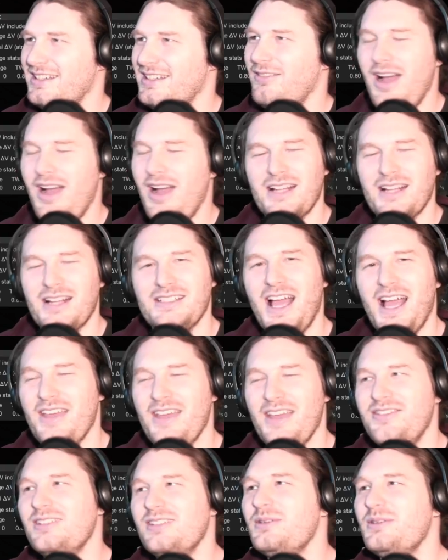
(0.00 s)
Well, actually, I
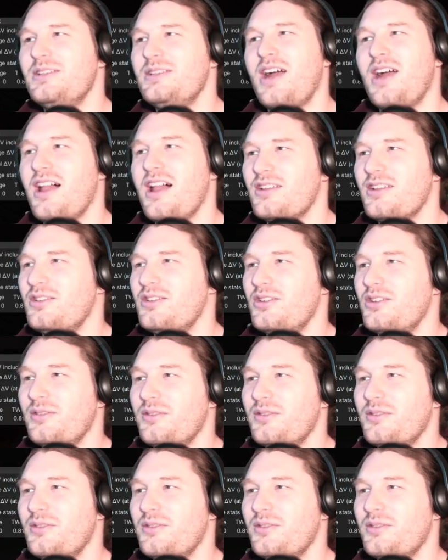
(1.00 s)
think we probably could have